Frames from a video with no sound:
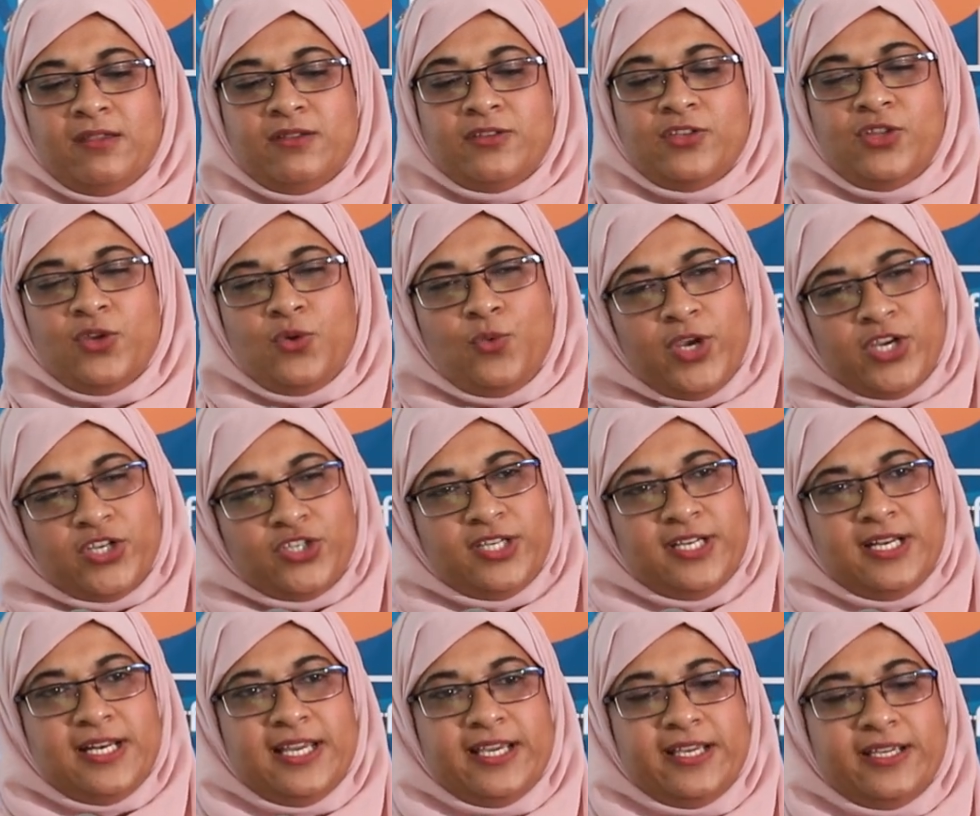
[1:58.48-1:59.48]
So the
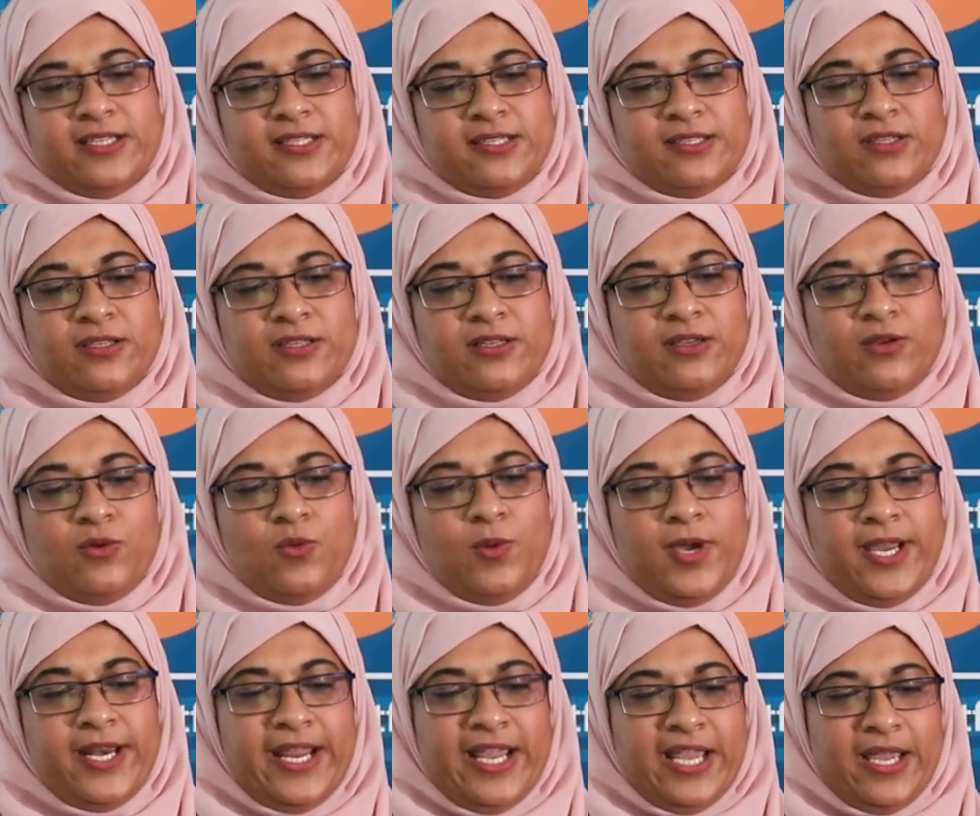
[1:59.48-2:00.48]
question lies,
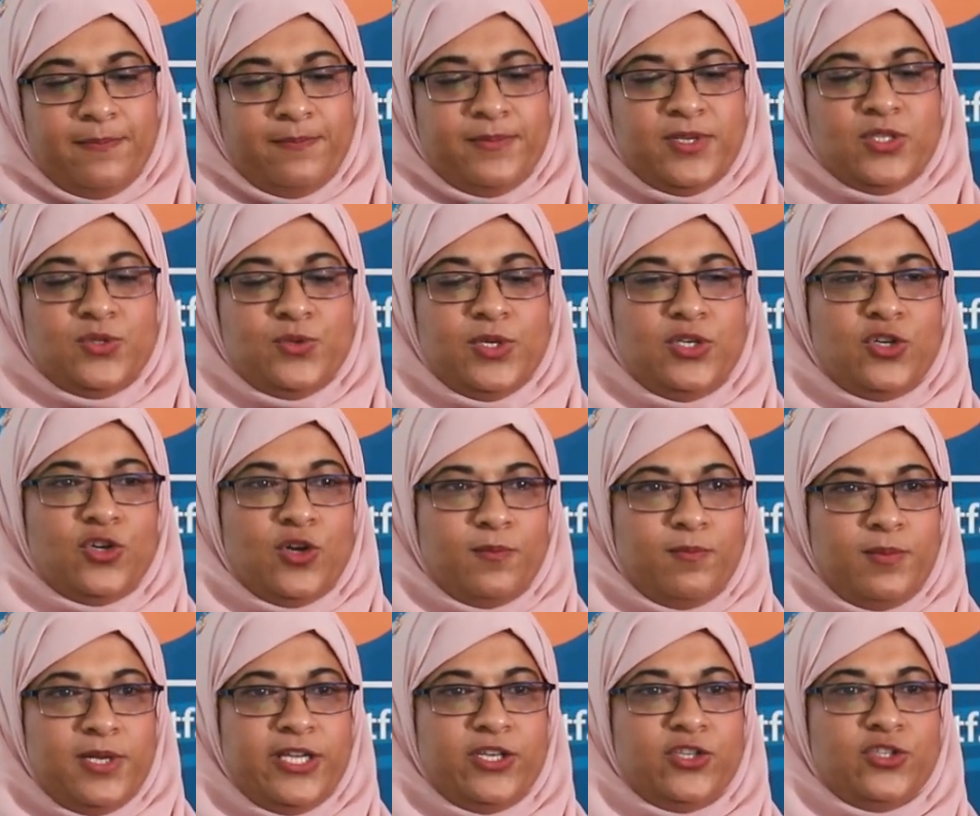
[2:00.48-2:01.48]
what happens when you
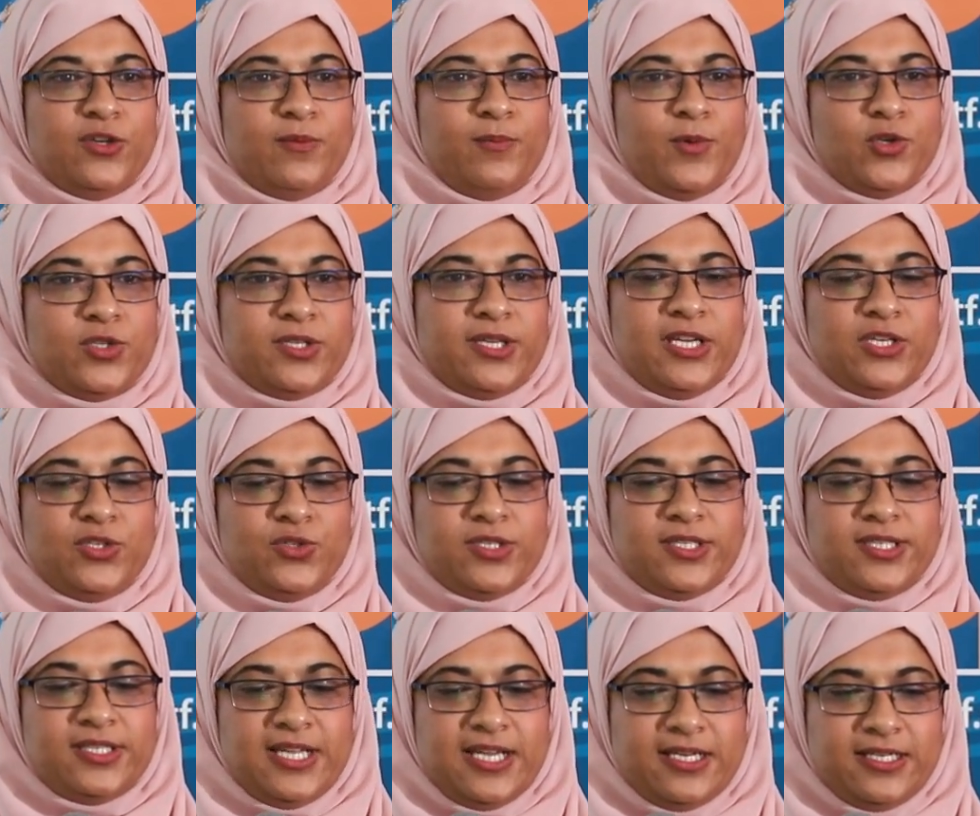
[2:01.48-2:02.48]
complete your
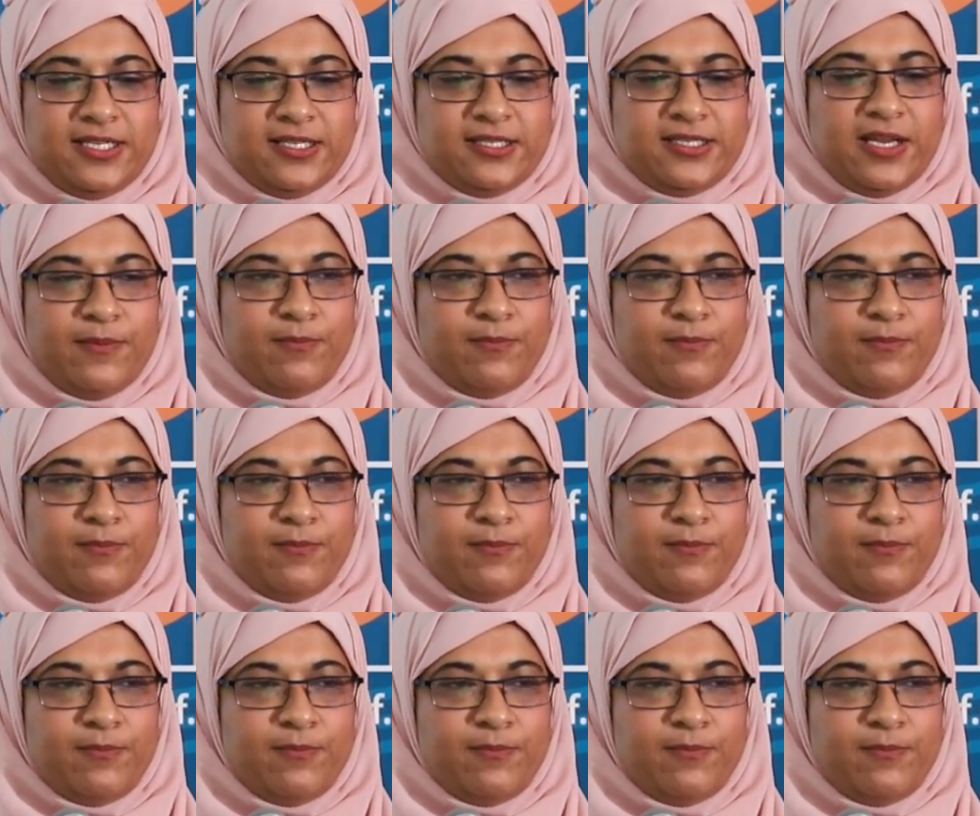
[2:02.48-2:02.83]
postgraduate studies